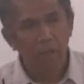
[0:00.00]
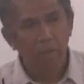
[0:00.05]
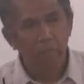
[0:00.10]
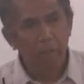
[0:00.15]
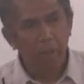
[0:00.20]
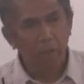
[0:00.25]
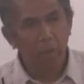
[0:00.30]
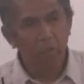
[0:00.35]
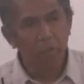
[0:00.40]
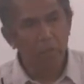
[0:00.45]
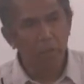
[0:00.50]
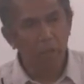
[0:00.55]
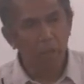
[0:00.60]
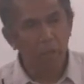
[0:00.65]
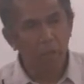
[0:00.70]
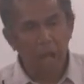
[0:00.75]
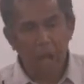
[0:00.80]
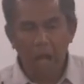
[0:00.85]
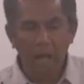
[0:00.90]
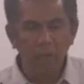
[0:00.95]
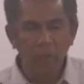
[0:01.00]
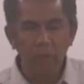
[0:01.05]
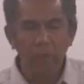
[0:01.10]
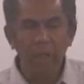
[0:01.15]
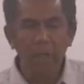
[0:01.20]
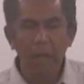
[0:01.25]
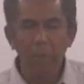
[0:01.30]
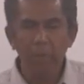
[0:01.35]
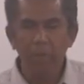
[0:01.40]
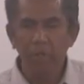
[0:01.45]
Because God
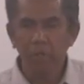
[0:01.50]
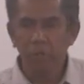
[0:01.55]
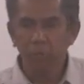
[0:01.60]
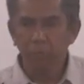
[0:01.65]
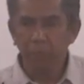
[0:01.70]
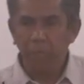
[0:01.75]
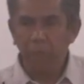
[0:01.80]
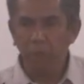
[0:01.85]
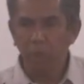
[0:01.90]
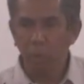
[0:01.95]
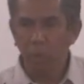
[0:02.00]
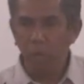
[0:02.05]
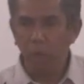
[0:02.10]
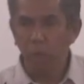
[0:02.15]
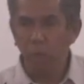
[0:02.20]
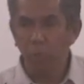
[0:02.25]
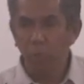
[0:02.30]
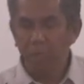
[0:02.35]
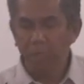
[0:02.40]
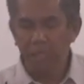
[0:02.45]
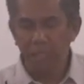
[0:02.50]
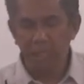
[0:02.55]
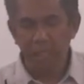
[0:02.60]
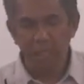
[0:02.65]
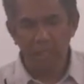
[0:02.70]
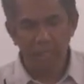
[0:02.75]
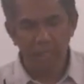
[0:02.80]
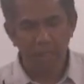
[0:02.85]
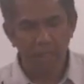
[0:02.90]
will never speak to a committee.